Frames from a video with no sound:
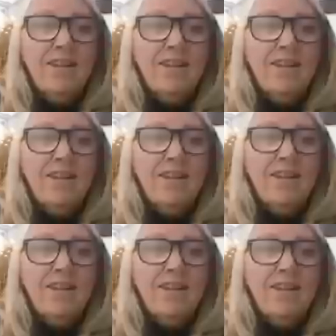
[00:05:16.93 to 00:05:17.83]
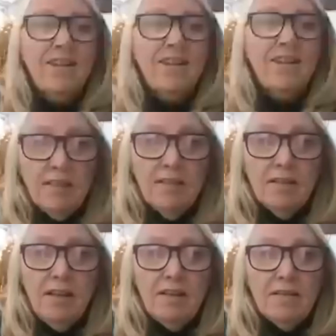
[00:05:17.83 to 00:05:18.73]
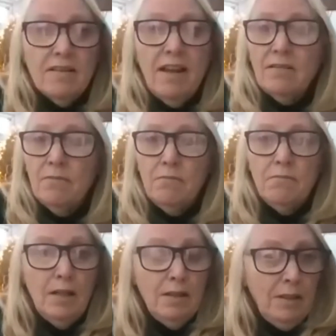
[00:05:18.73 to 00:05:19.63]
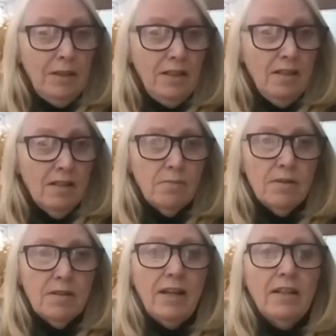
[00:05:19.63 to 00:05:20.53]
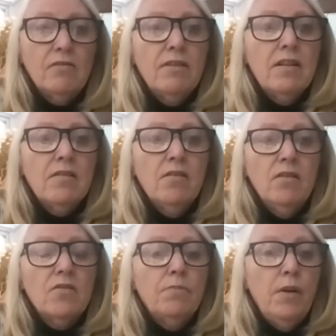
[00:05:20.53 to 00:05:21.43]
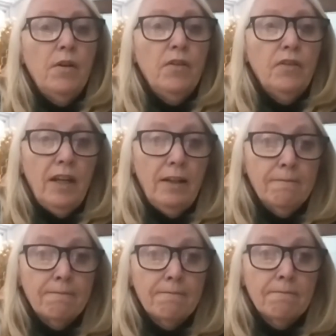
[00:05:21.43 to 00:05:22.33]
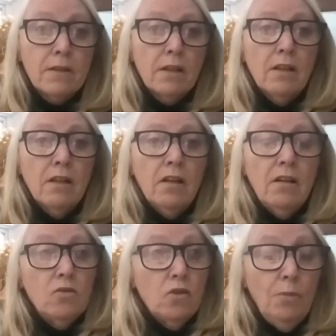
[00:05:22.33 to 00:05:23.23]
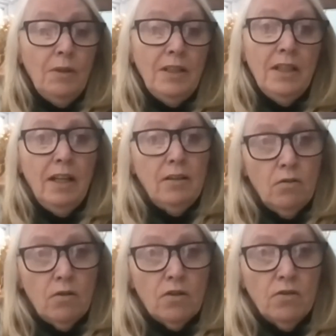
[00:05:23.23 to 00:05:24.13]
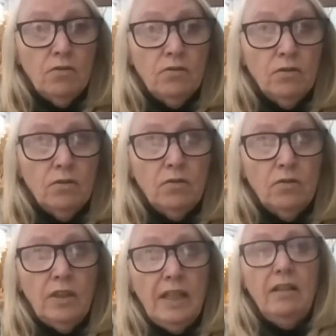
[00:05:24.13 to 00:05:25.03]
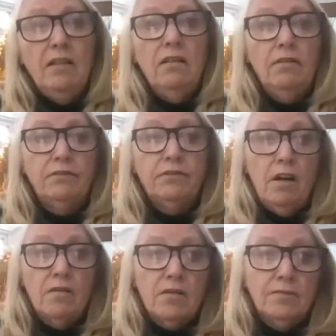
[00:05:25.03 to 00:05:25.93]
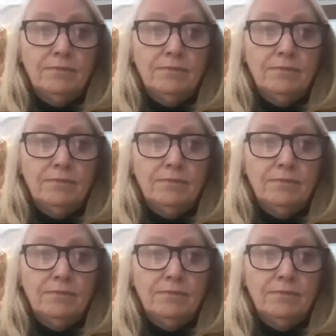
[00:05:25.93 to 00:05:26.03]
She was tested and sat many, many years with psychic research, both in uh, Germany and also in France.